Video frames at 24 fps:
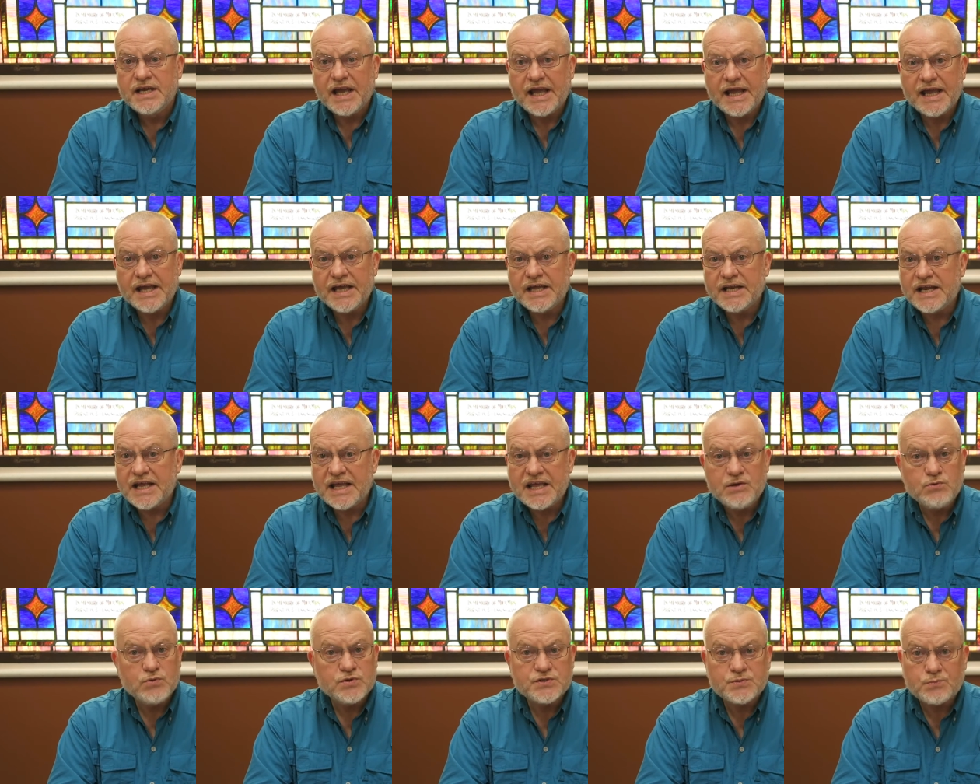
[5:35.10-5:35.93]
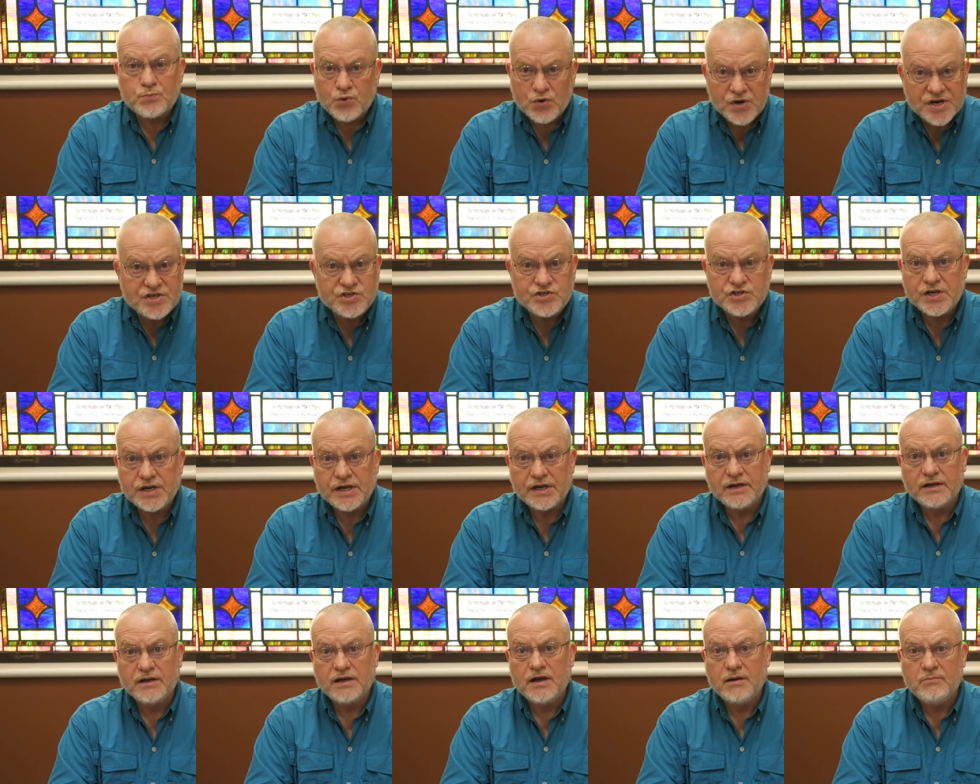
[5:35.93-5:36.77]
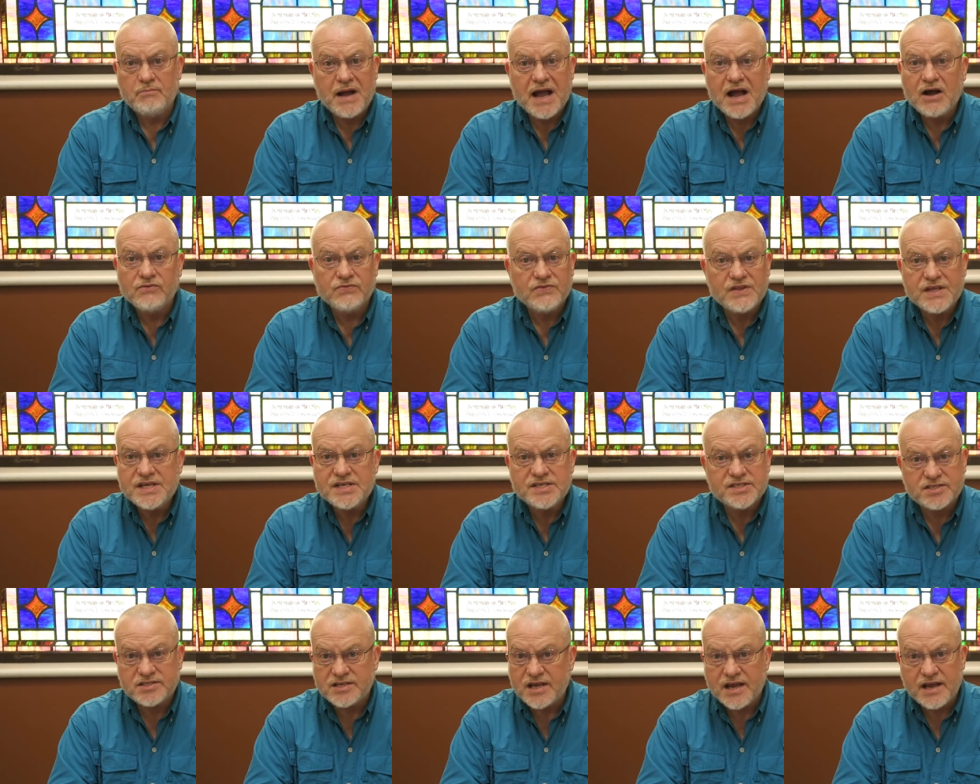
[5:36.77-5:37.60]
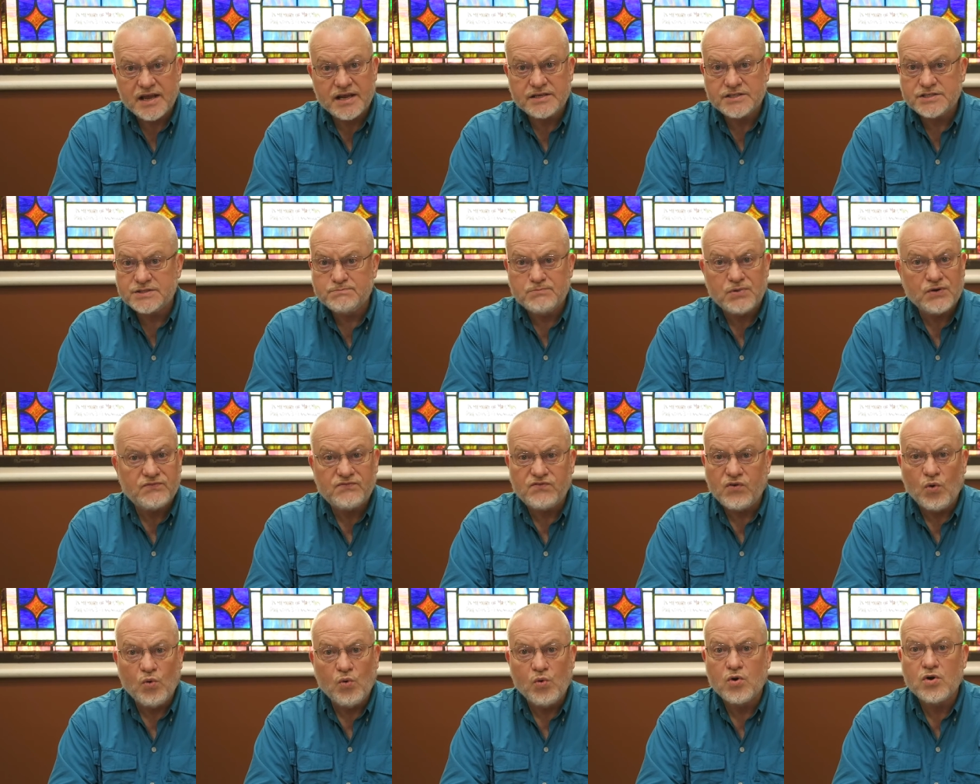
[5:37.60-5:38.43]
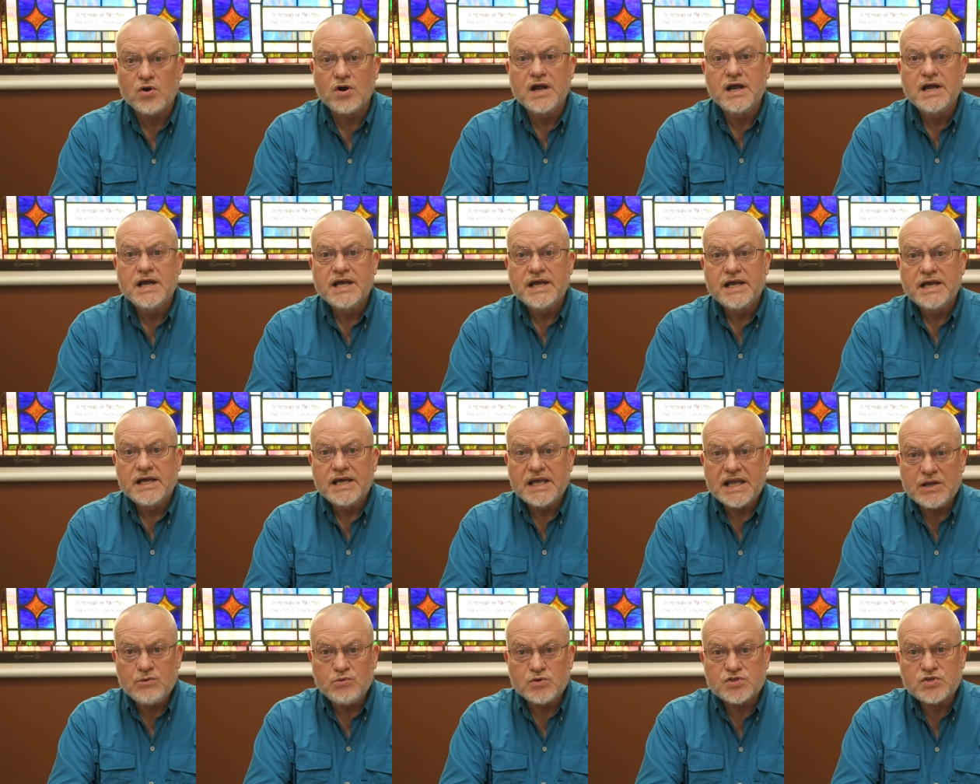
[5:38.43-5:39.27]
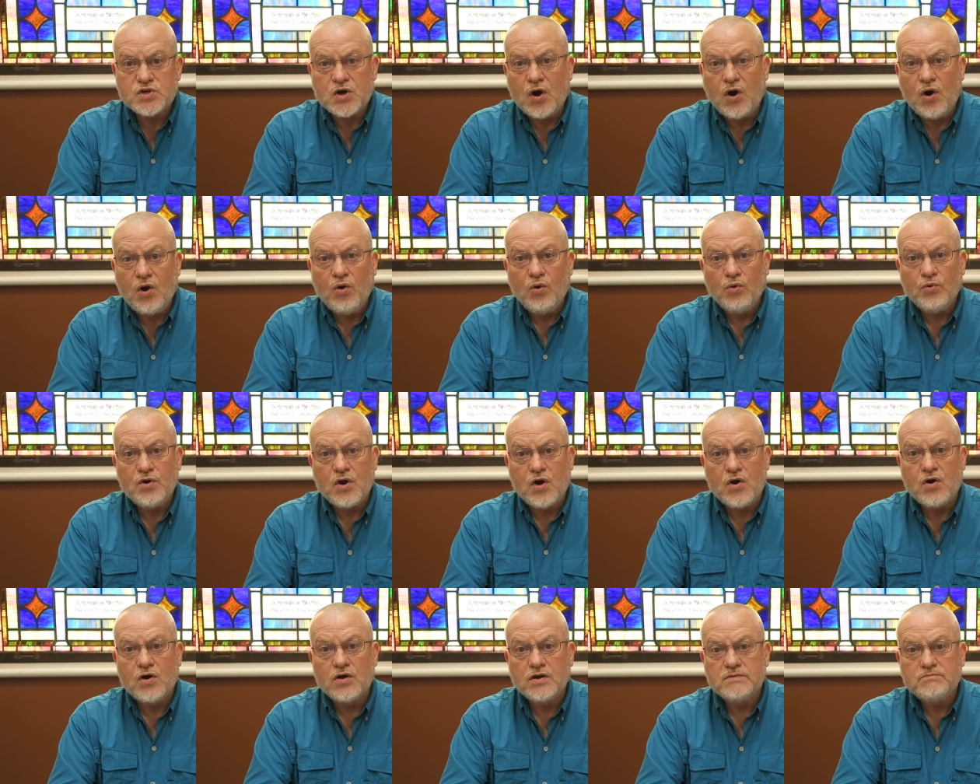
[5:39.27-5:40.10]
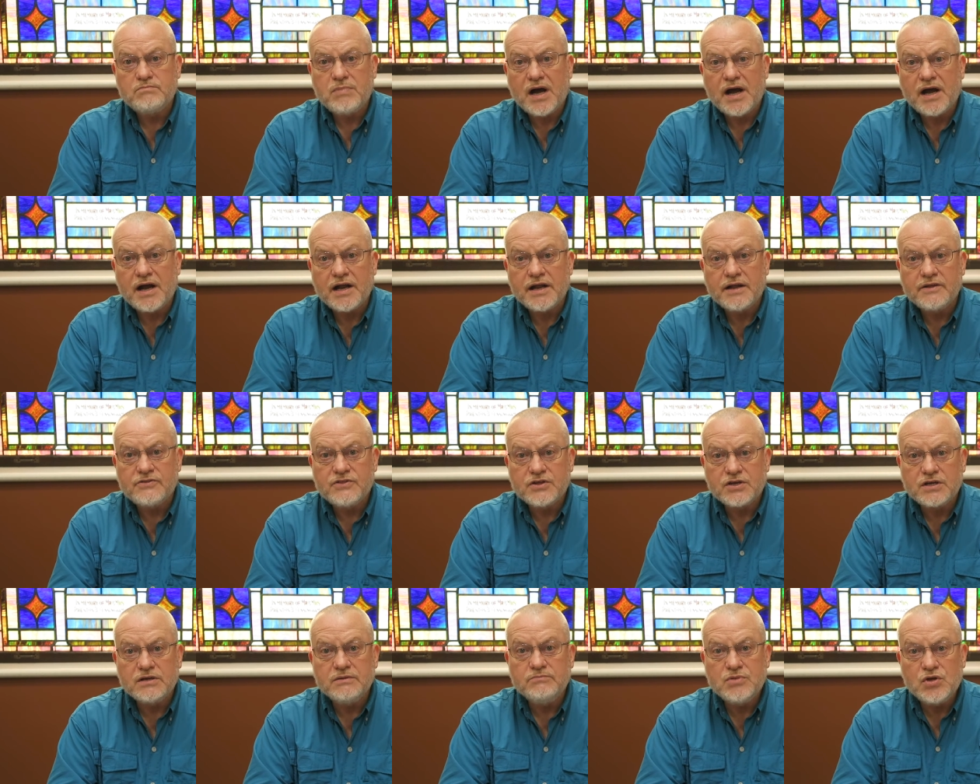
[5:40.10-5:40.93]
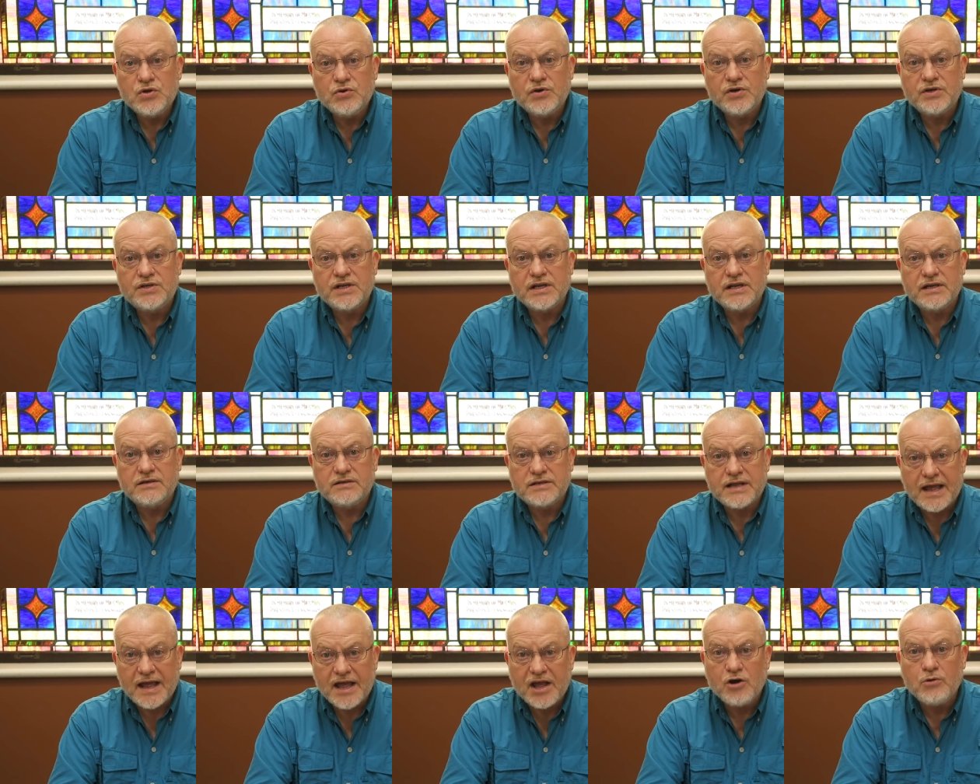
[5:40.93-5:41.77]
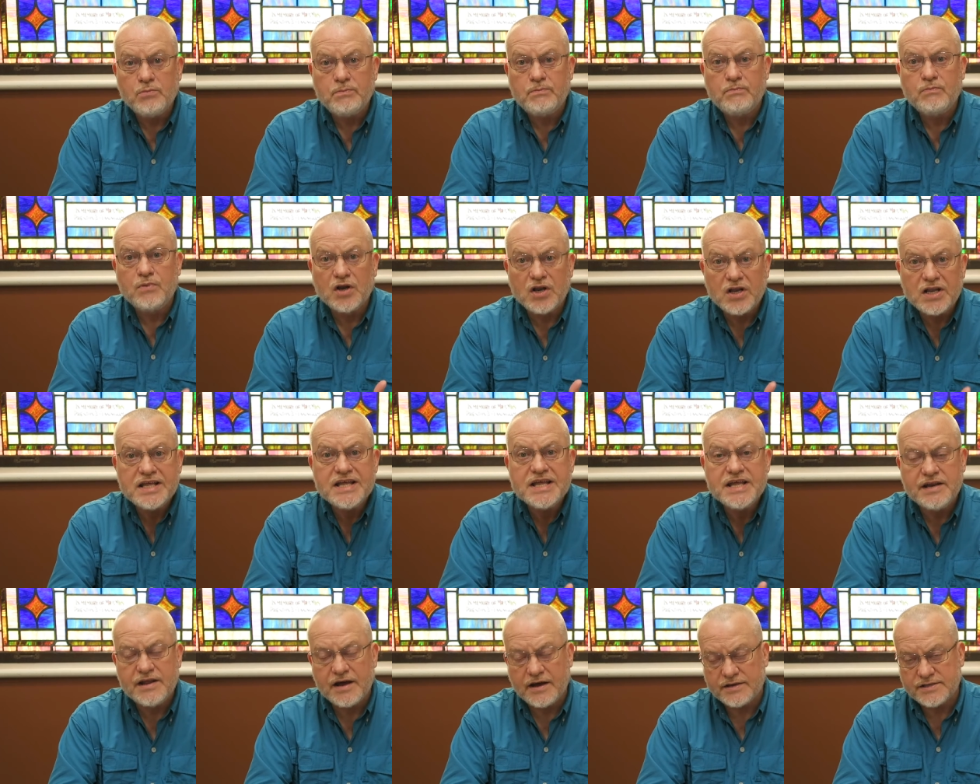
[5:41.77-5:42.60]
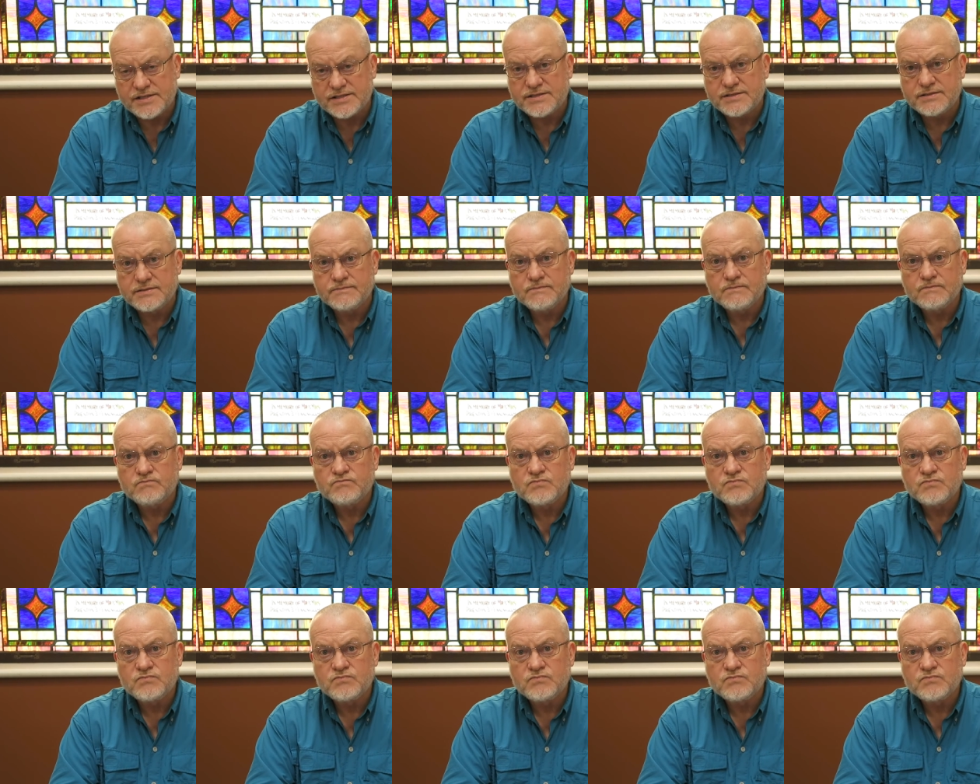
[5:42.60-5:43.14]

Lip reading: And he was preaching about these things before he was called on by the community to help lead us.